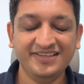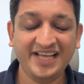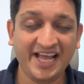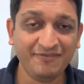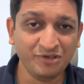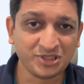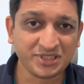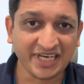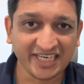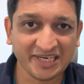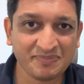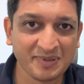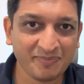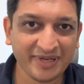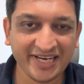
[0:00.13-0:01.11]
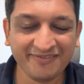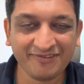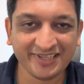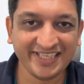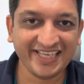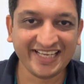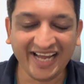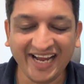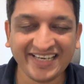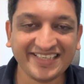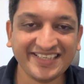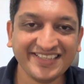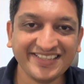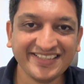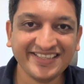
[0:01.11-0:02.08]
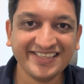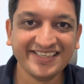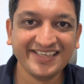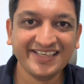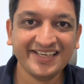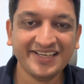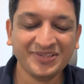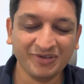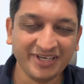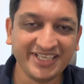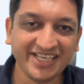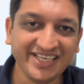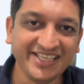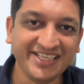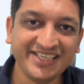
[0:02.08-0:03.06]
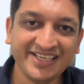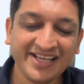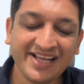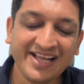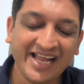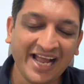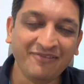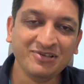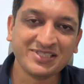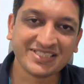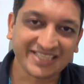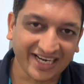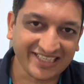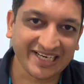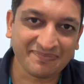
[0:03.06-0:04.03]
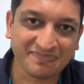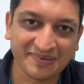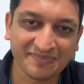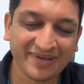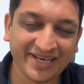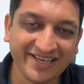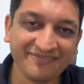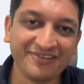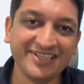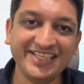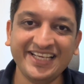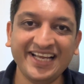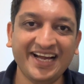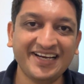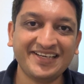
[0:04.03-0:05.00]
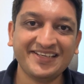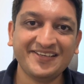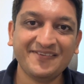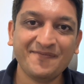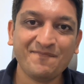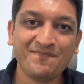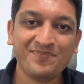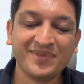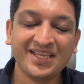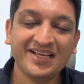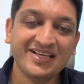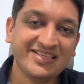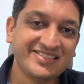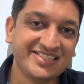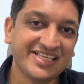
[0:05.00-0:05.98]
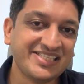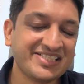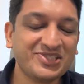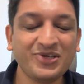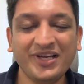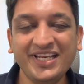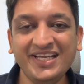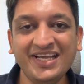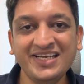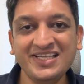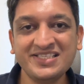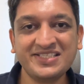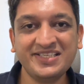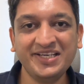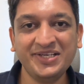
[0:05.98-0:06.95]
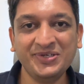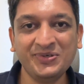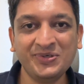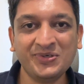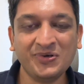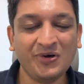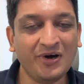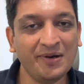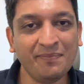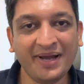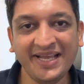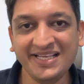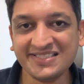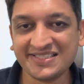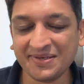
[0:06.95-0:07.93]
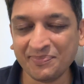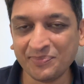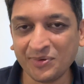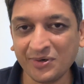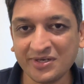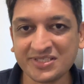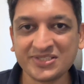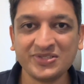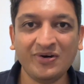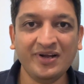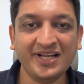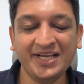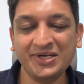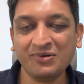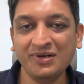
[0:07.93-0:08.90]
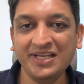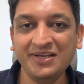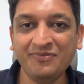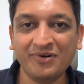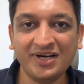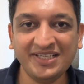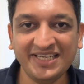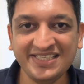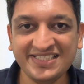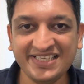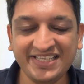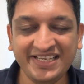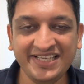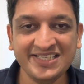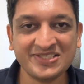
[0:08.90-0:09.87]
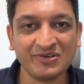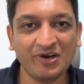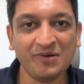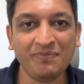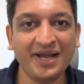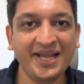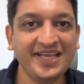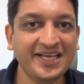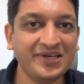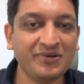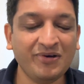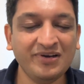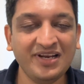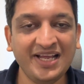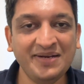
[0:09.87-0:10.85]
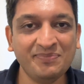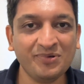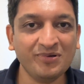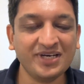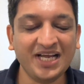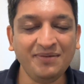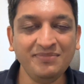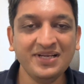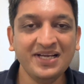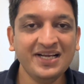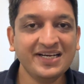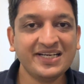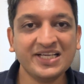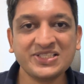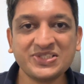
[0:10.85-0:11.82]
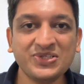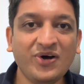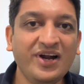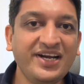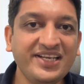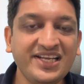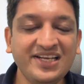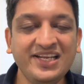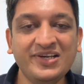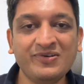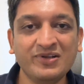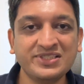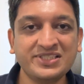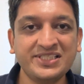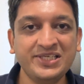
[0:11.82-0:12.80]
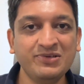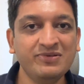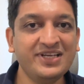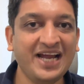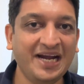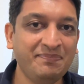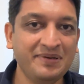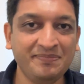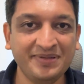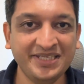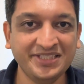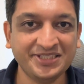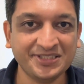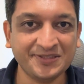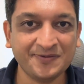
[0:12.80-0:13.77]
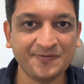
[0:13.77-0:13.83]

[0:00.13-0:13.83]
Have you started preparing for the C A T? No, really. Have you started preparing for the C A T? Just joining an institute or buying some books or enrolling for a test series or buying an online program does not really constitute C A T preparation.